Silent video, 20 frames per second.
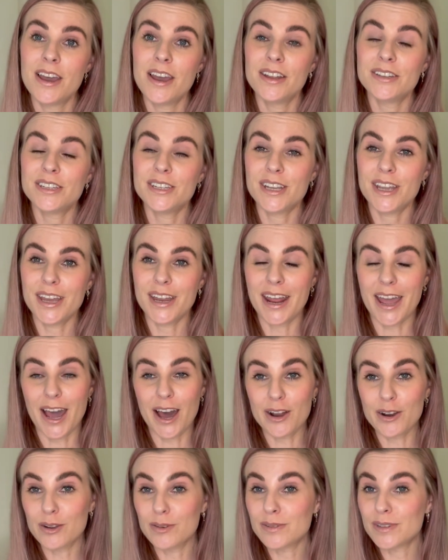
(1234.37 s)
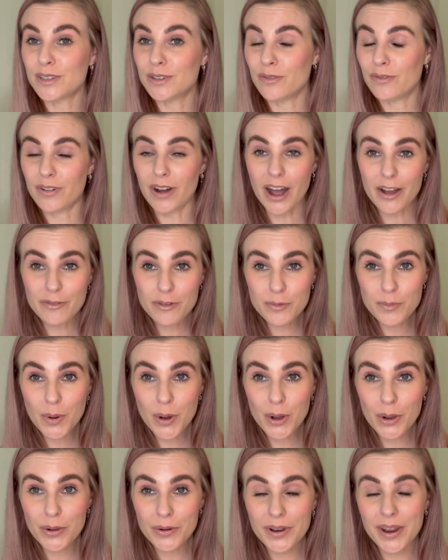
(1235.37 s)
to get out of survival
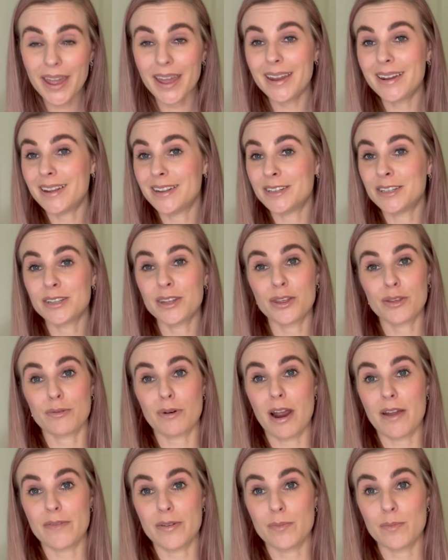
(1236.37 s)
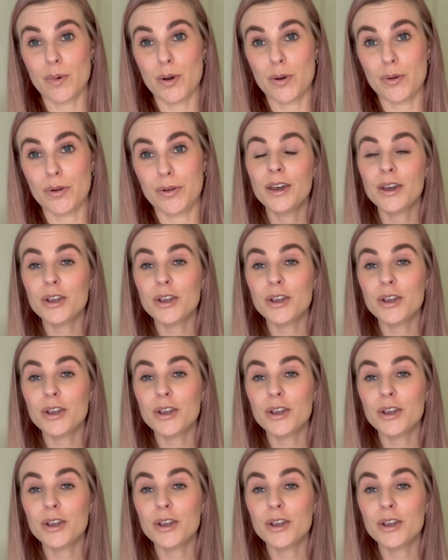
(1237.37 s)
mode and into thriving mode,